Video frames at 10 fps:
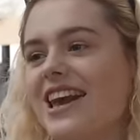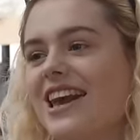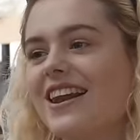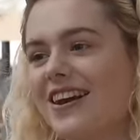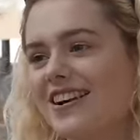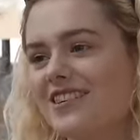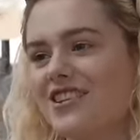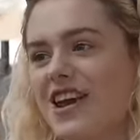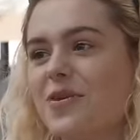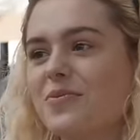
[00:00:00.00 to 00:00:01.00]
here
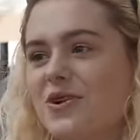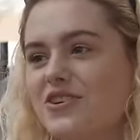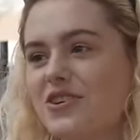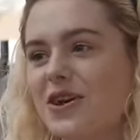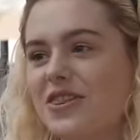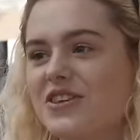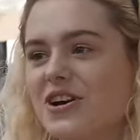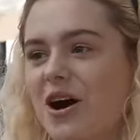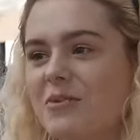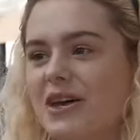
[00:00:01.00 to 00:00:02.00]
last year and watched you in the
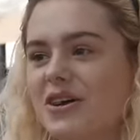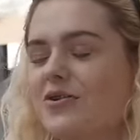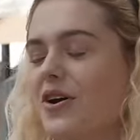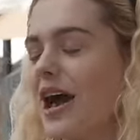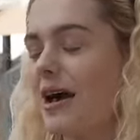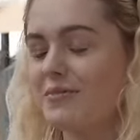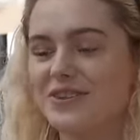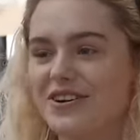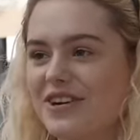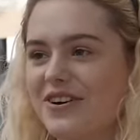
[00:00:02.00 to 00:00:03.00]
Derby and you rode
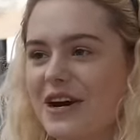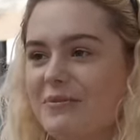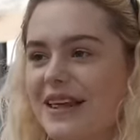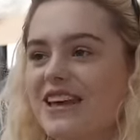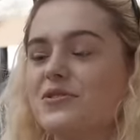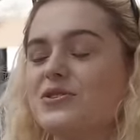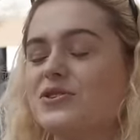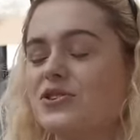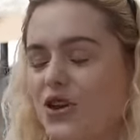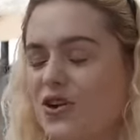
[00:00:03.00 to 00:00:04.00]
absolutely incredibly. You were
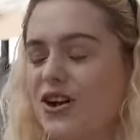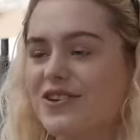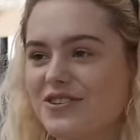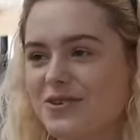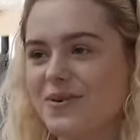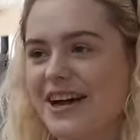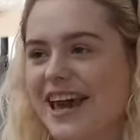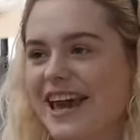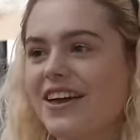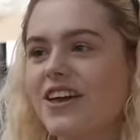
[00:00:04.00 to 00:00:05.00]
so close to
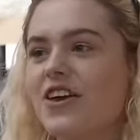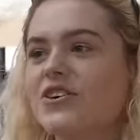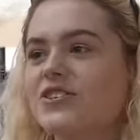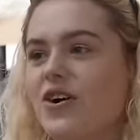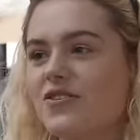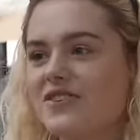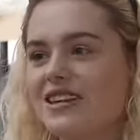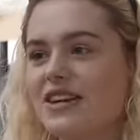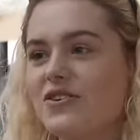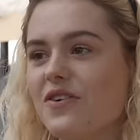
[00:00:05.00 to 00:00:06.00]
winning. So
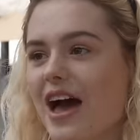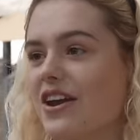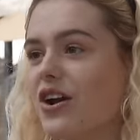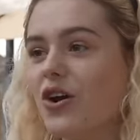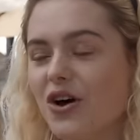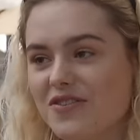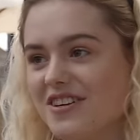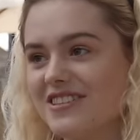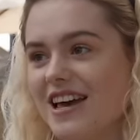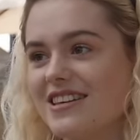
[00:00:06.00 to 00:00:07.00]
obviously you've had a lot of
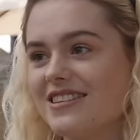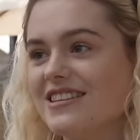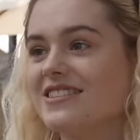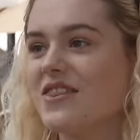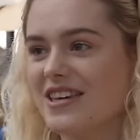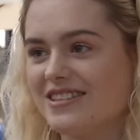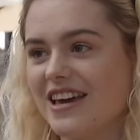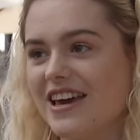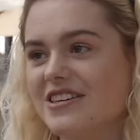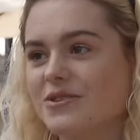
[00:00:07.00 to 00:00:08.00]
successes this
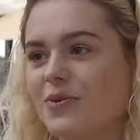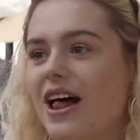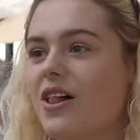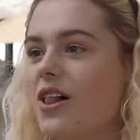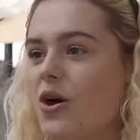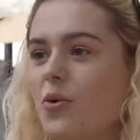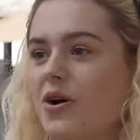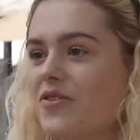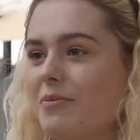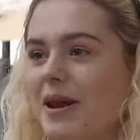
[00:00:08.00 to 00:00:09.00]
year as well.
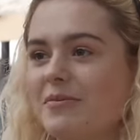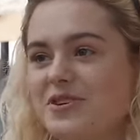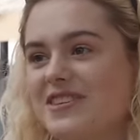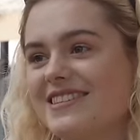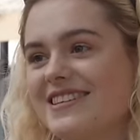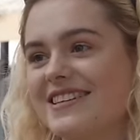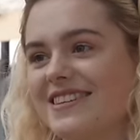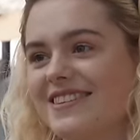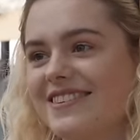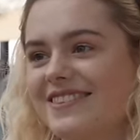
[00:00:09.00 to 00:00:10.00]
What have you been up to this
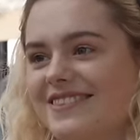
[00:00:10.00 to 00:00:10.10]
season?